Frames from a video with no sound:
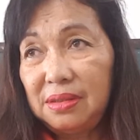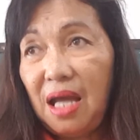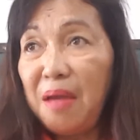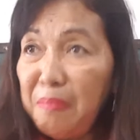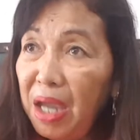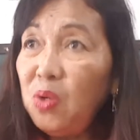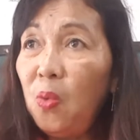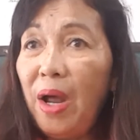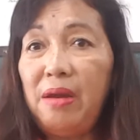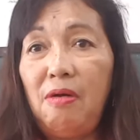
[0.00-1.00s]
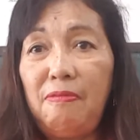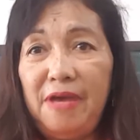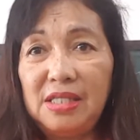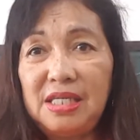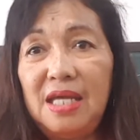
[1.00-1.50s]
I made one of
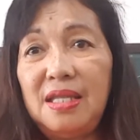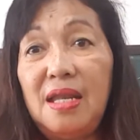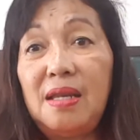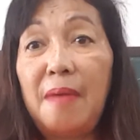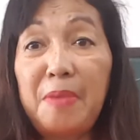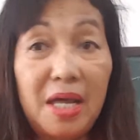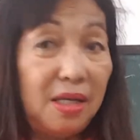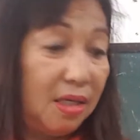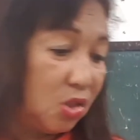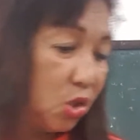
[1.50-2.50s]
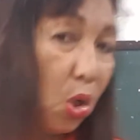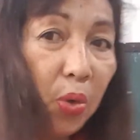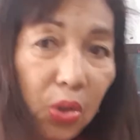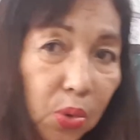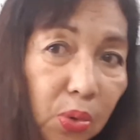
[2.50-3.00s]
it. And then I'm gonna show
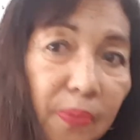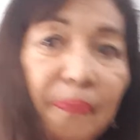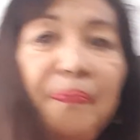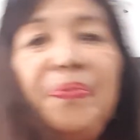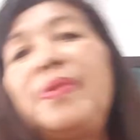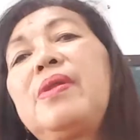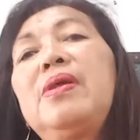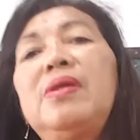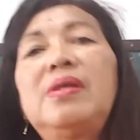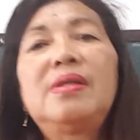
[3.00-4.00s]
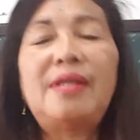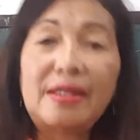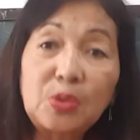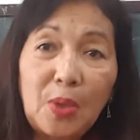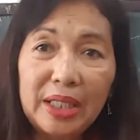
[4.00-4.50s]
you
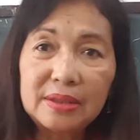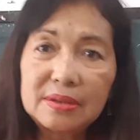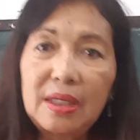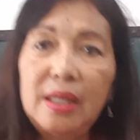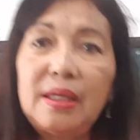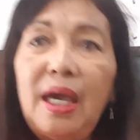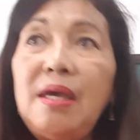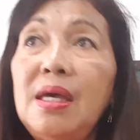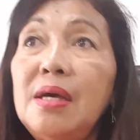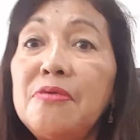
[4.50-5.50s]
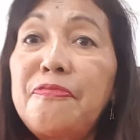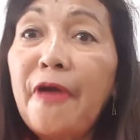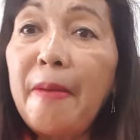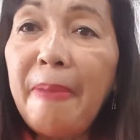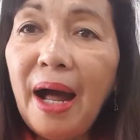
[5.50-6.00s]
that one. Okay,
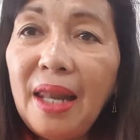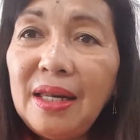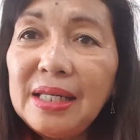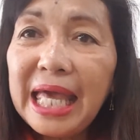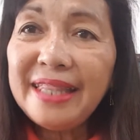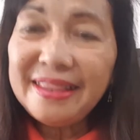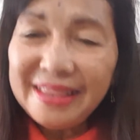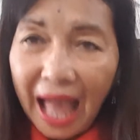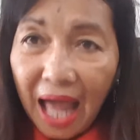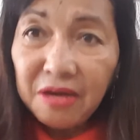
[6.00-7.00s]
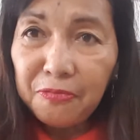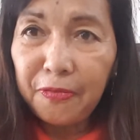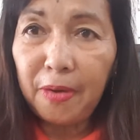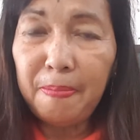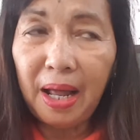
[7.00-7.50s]
verbal and
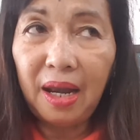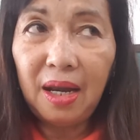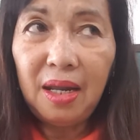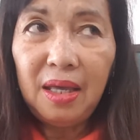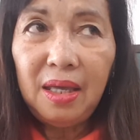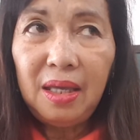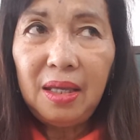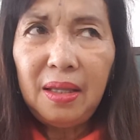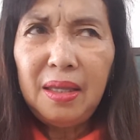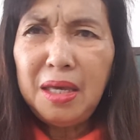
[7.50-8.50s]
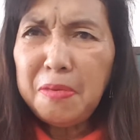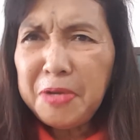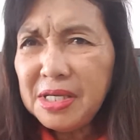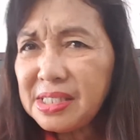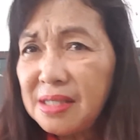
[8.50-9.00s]
non-verbal. If
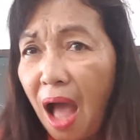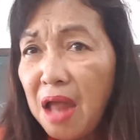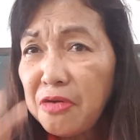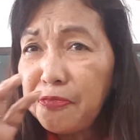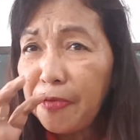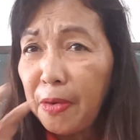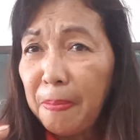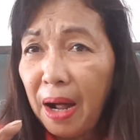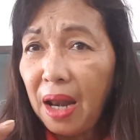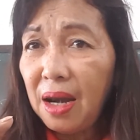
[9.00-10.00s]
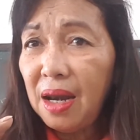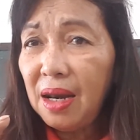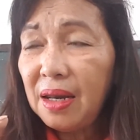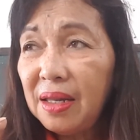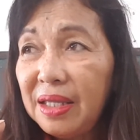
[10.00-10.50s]
it is non-verbal,
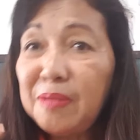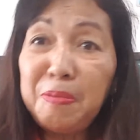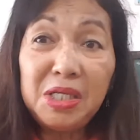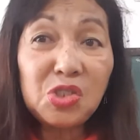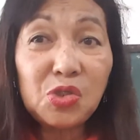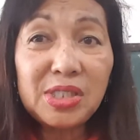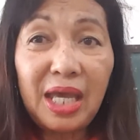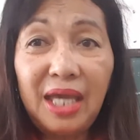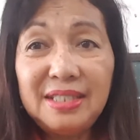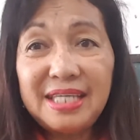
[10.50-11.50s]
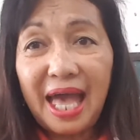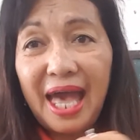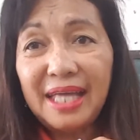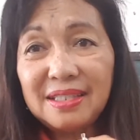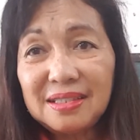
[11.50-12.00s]
it means to say
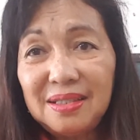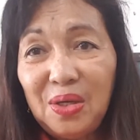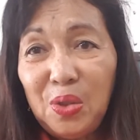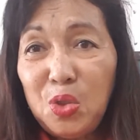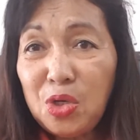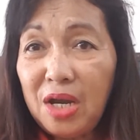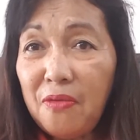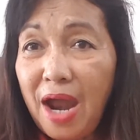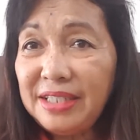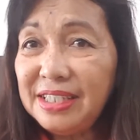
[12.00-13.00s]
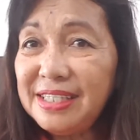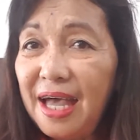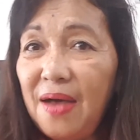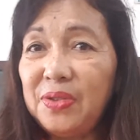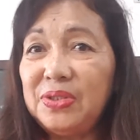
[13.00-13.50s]
that you can write it
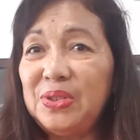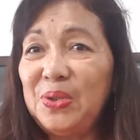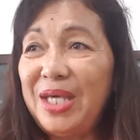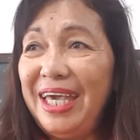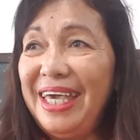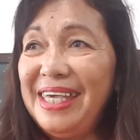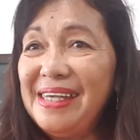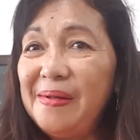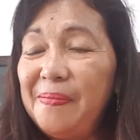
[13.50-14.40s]
down. Okay?